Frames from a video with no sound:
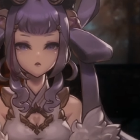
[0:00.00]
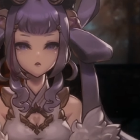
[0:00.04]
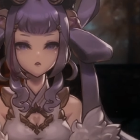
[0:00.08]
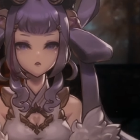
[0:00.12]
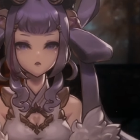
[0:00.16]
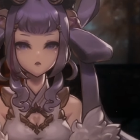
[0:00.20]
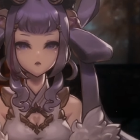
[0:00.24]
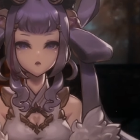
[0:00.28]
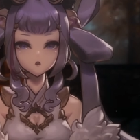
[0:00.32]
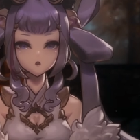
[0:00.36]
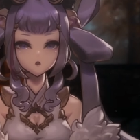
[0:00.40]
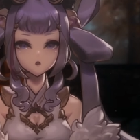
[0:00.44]

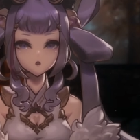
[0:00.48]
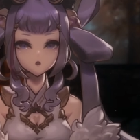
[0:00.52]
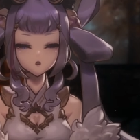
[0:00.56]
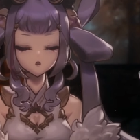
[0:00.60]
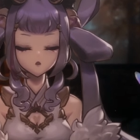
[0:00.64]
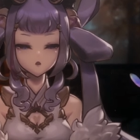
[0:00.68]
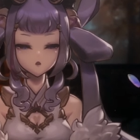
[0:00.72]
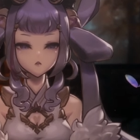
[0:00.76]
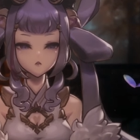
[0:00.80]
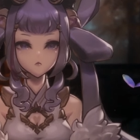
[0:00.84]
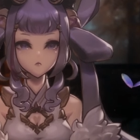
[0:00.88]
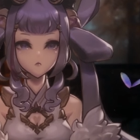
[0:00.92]

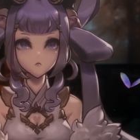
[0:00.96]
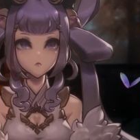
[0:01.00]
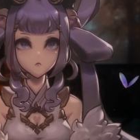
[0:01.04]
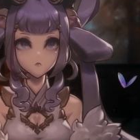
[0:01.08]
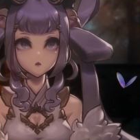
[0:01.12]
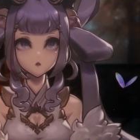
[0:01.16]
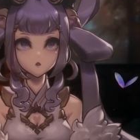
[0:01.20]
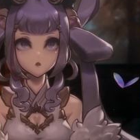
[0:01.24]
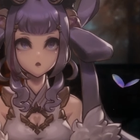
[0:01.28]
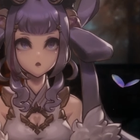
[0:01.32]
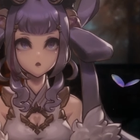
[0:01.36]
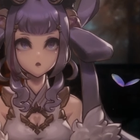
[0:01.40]
No
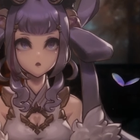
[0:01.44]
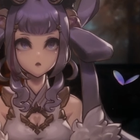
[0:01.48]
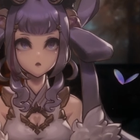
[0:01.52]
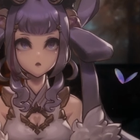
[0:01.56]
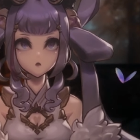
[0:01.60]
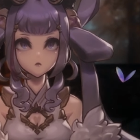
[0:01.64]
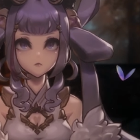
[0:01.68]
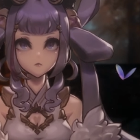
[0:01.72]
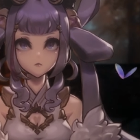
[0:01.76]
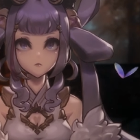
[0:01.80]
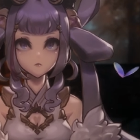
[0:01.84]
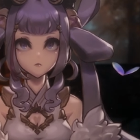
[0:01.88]
one
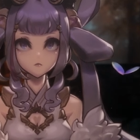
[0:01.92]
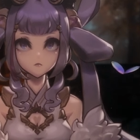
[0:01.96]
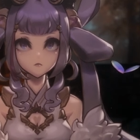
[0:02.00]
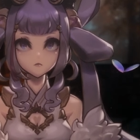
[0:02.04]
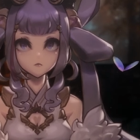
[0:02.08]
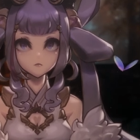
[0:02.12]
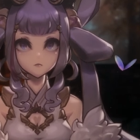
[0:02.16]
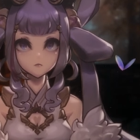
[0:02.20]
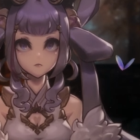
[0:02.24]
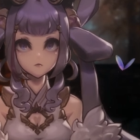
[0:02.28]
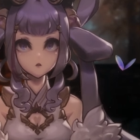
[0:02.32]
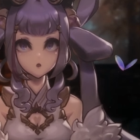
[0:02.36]
will
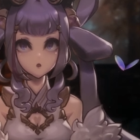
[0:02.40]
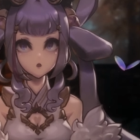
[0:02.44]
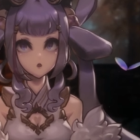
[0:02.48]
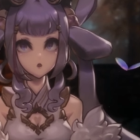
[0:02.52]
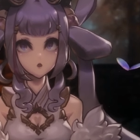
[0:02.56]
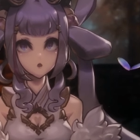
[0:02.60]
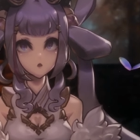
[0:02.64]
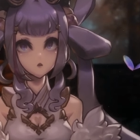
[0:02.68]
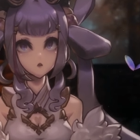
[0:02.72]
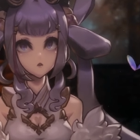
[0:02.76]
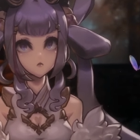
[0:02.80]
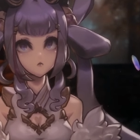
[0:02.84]
feel
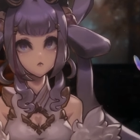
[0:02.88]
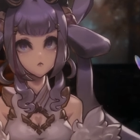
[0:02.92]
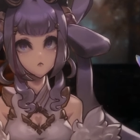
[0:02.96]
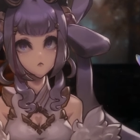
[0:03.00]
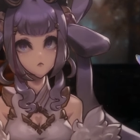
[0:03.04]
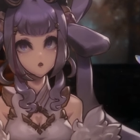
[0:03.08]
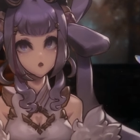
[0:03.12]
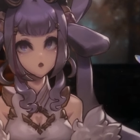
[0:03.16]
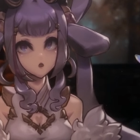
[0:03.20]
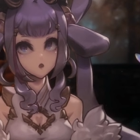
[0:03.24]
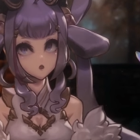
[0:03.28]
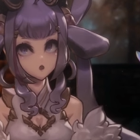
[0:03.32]

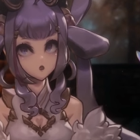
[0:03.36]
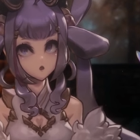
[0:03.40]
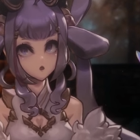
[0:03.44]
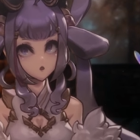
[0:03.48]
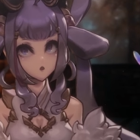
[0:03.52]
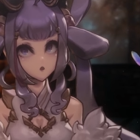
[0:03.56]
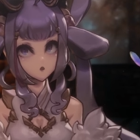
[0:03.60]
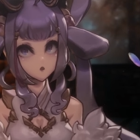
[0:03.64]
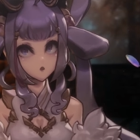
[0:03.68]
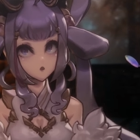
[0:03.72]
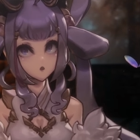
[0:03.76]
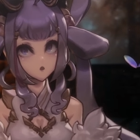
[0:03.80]
annoyed
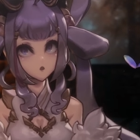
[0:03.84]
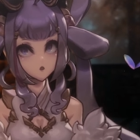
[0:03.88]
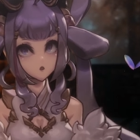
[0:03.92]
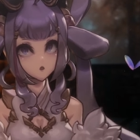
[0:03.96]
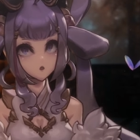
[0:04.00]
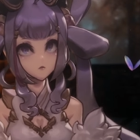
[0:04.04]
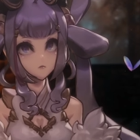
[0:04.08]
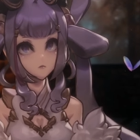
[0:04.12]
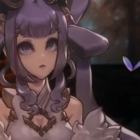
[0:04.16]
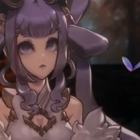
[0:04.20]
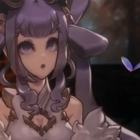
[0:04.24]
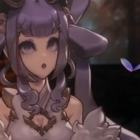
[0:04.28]

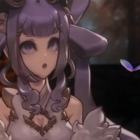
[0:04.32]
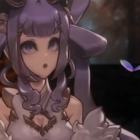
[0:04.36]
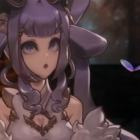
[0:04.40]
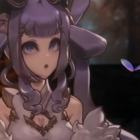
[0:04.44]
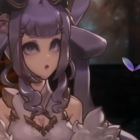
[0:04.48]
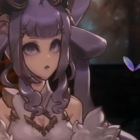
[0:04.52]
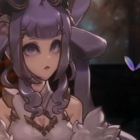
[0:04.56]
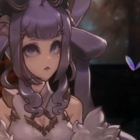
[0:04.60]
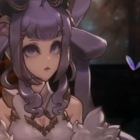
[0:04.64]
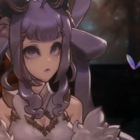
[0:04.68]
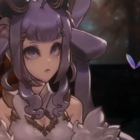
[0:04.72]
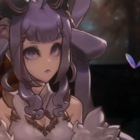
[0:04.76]
by
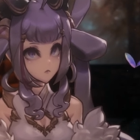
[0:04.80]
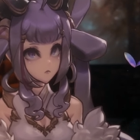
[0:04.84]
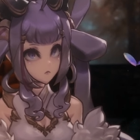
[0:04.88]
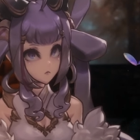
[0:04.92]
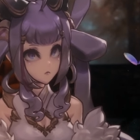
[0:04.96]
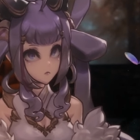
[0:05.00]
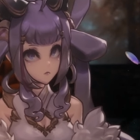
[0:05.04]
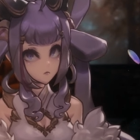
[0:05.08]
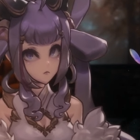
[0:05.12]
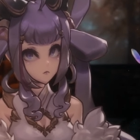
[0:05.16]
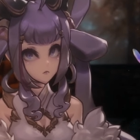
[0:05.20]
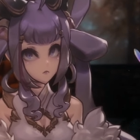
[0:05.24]
you
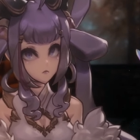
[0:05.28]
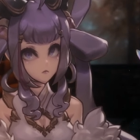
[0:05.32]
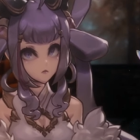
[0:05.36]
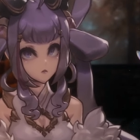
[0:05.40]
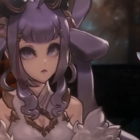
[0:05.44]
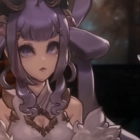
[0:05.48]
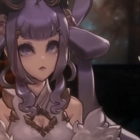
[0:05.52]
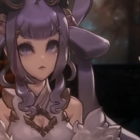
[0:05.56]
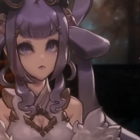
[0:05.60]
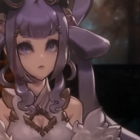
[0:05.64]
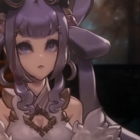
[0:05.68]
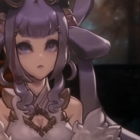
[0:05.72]

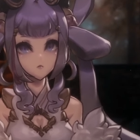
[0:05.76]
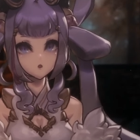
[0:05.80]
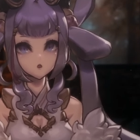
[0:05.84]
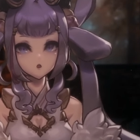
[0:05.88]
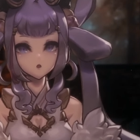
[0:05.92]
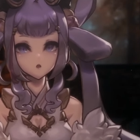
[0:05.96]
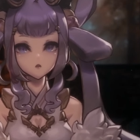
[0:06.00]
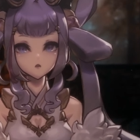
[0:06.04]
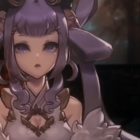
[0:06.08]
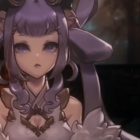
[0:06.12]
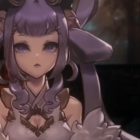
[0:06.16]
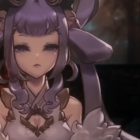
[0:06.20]
when
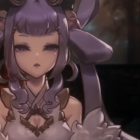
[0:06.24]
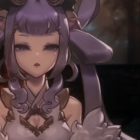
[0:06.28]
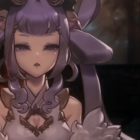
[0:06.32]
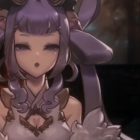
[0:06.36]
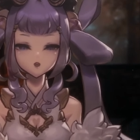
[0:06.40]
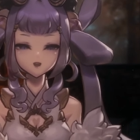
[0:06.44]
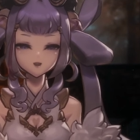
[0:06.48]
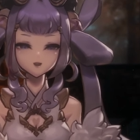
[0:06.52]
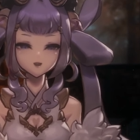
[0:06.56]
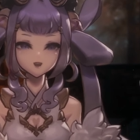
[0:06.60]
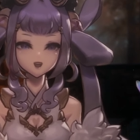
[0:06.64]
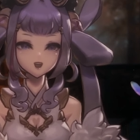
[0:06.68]
you reach
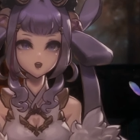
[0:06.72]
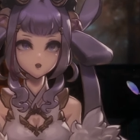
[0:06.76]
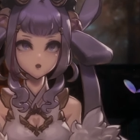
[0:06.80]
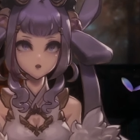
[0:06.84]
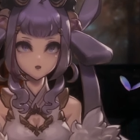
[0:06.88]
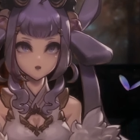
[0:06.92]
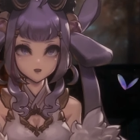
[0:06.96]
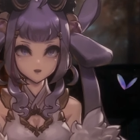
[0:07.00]
out.